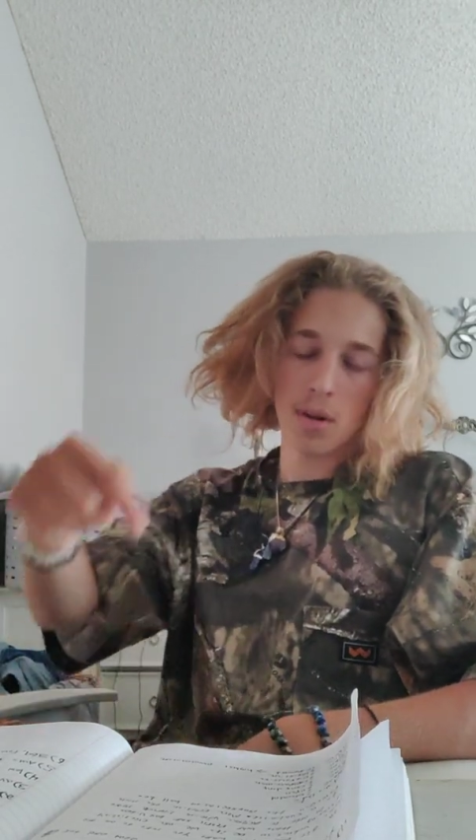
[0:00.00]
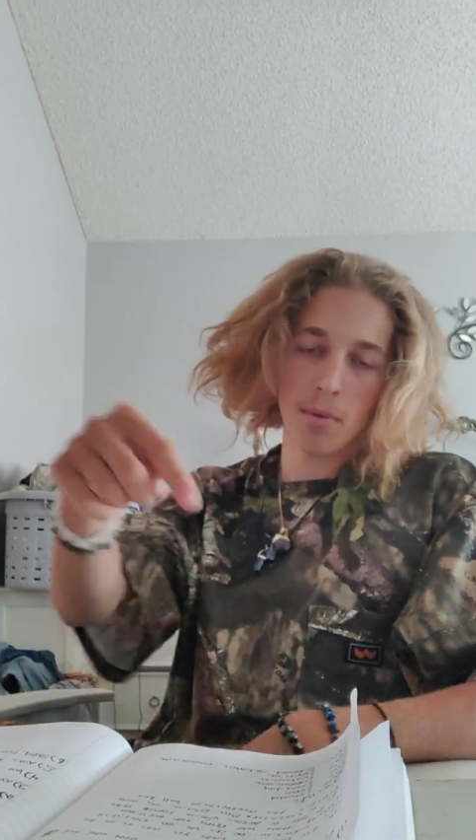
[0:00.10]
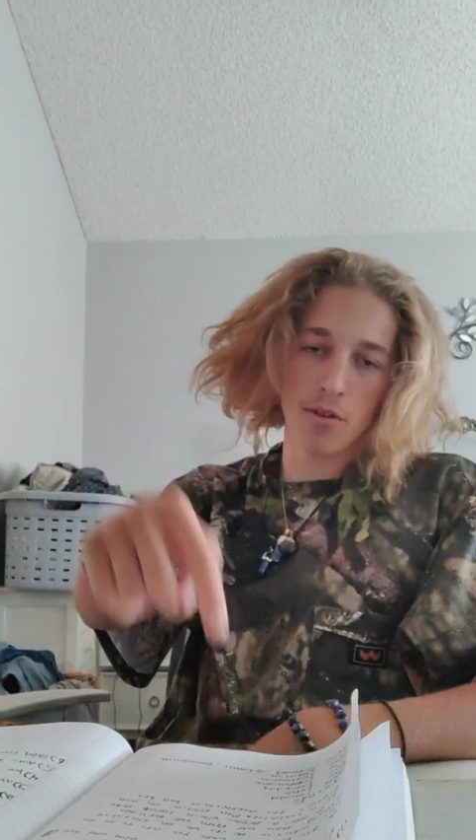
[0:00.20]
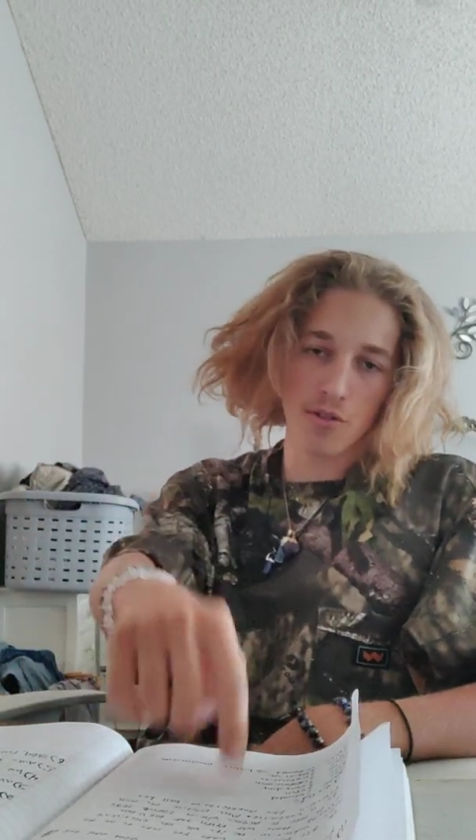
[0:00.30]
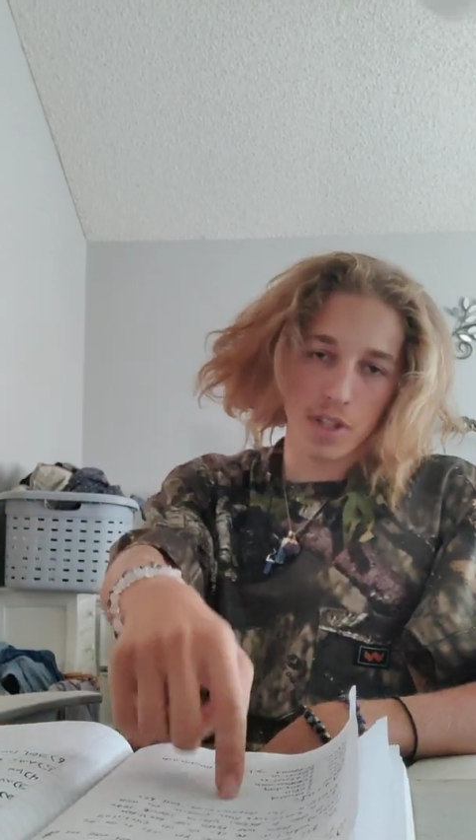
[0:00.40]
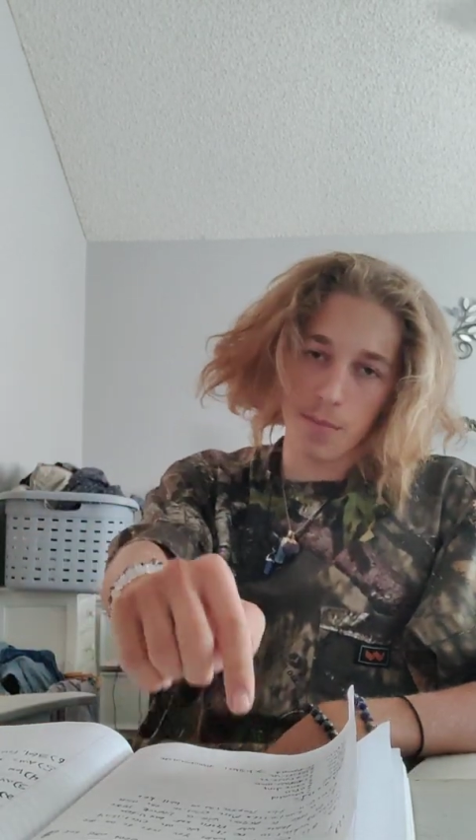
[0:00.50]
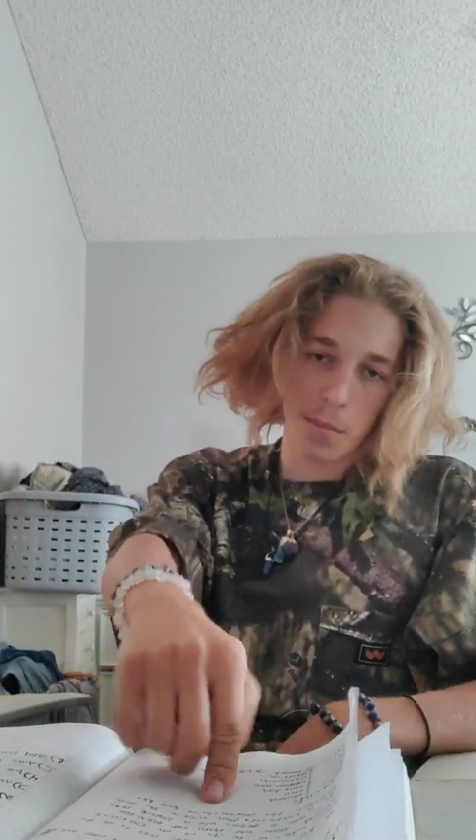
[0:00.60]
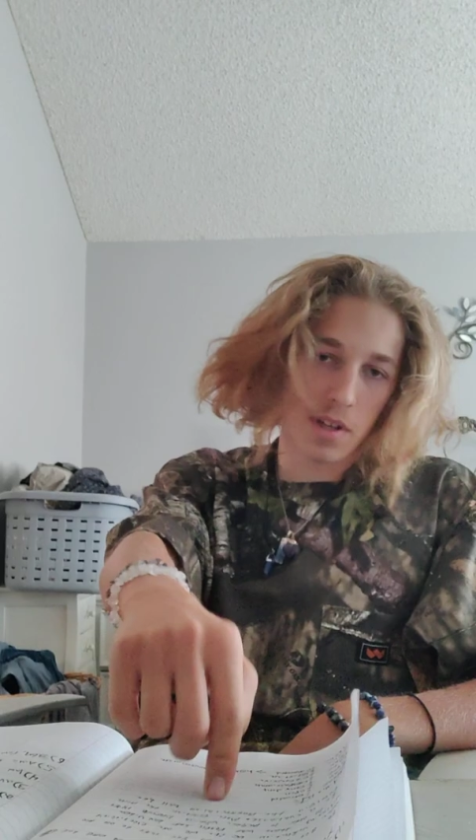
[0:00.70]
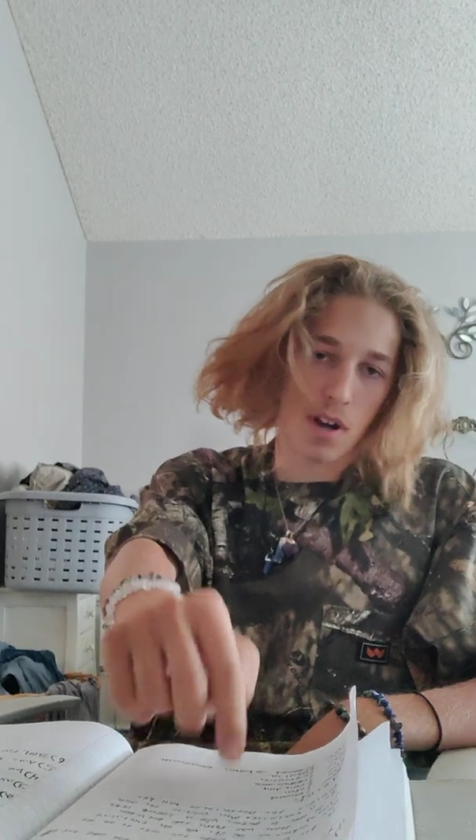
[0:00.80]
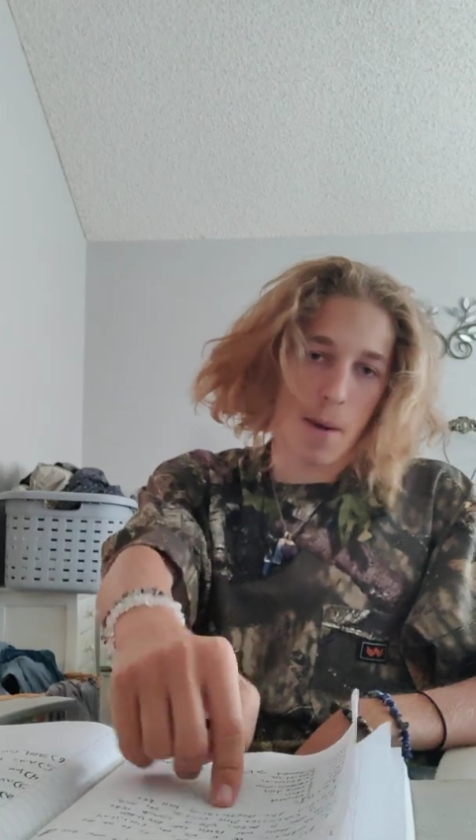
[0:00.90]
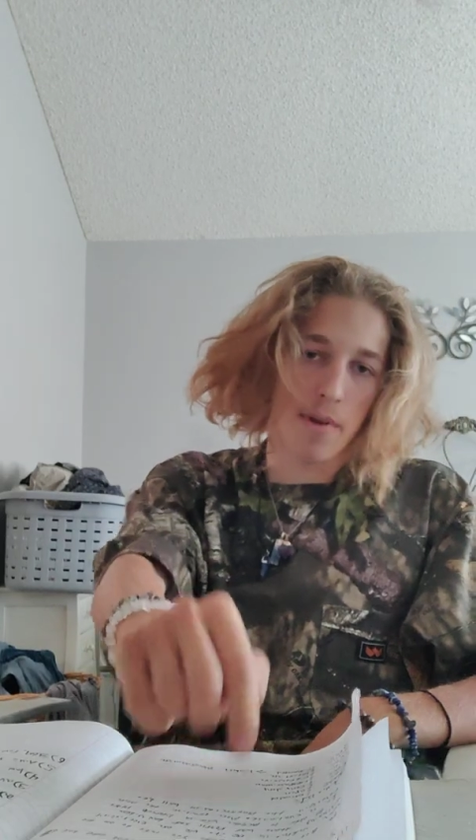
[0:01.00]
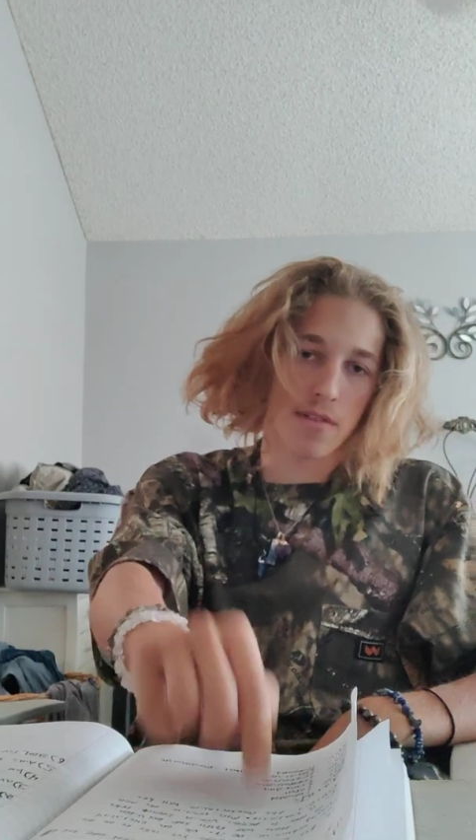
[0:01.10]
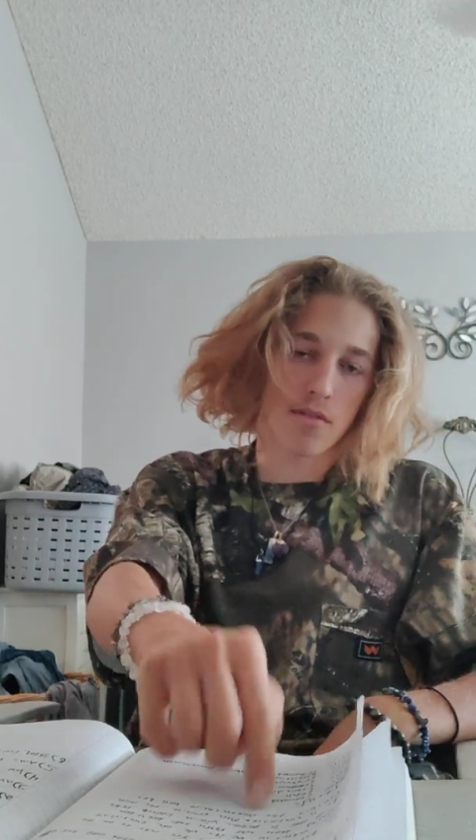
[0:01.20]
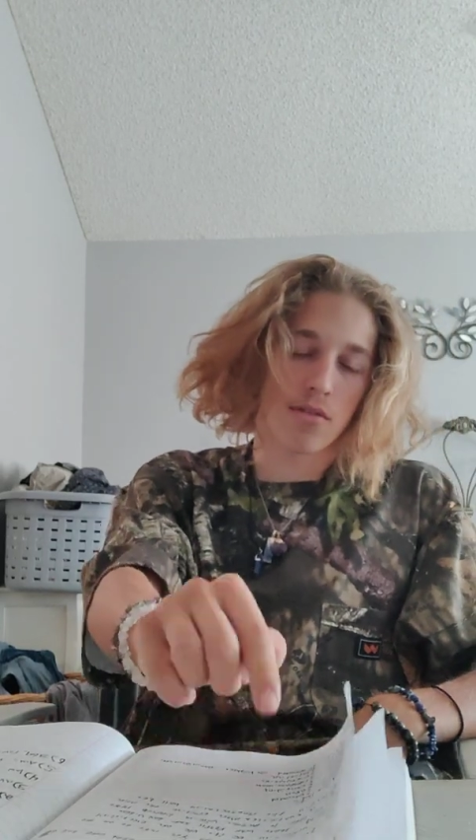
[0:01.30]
bro, just leave them in the comments.